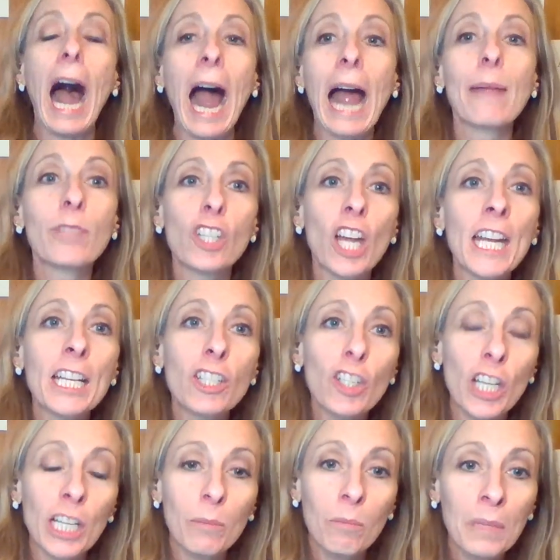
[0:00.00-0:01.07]
I'm
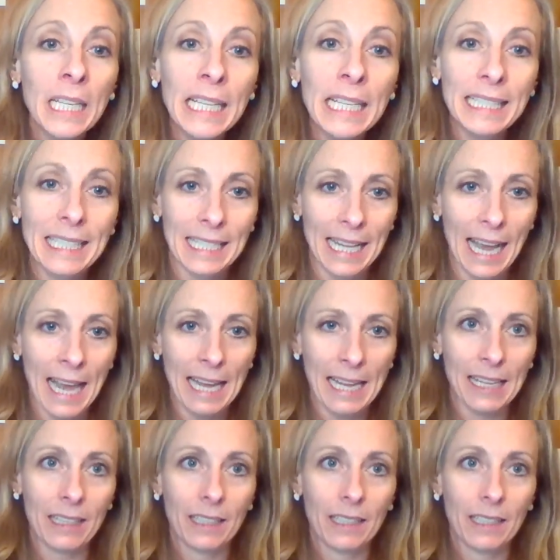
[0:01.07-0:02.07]
changing me today,